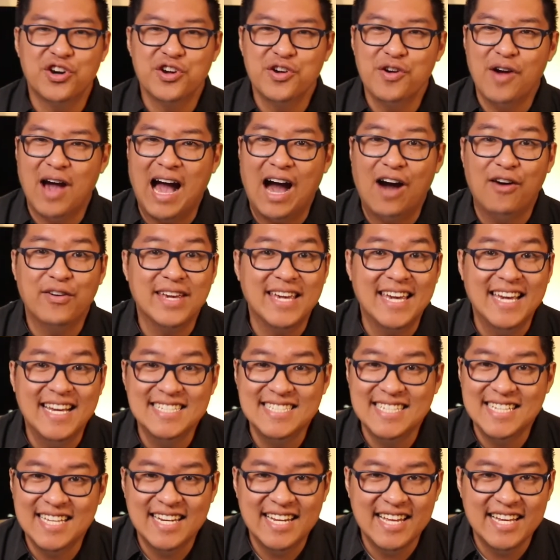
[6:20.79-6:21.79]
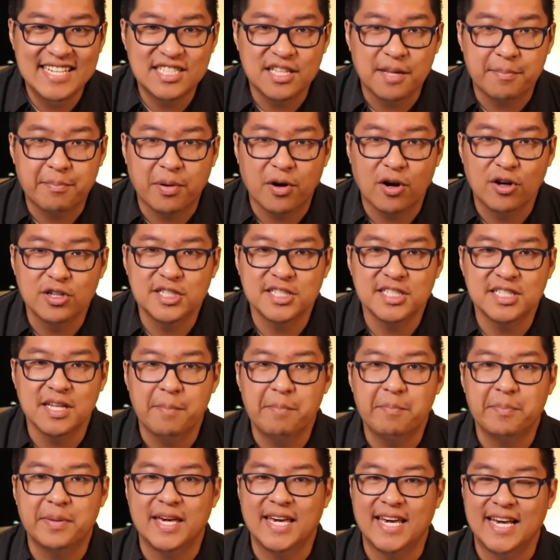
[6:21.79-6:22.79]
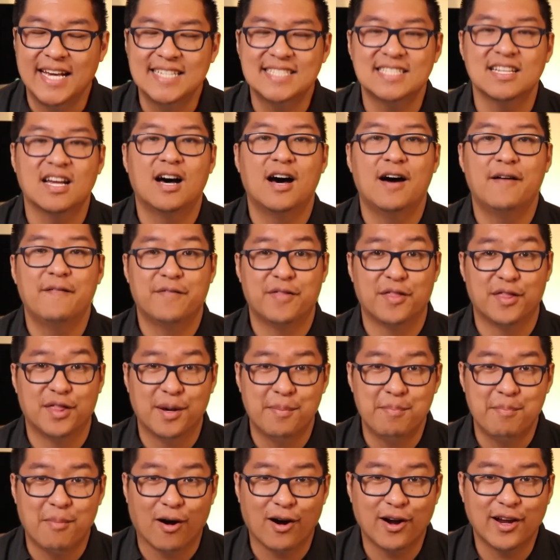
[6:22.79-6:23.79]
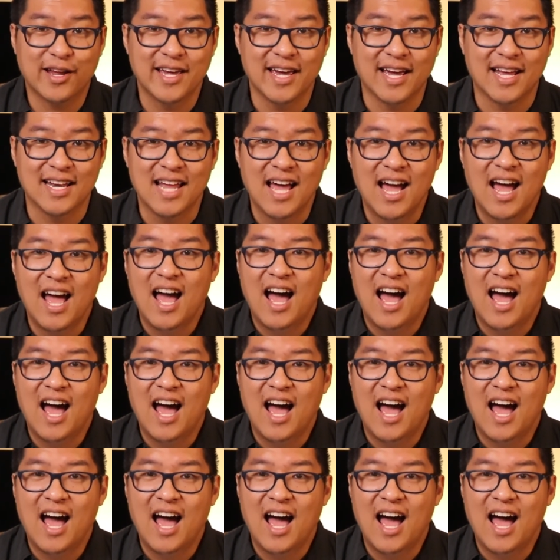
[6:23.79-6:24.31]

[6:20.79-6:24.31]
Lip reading: you how easy it is to purchase a piece of the market.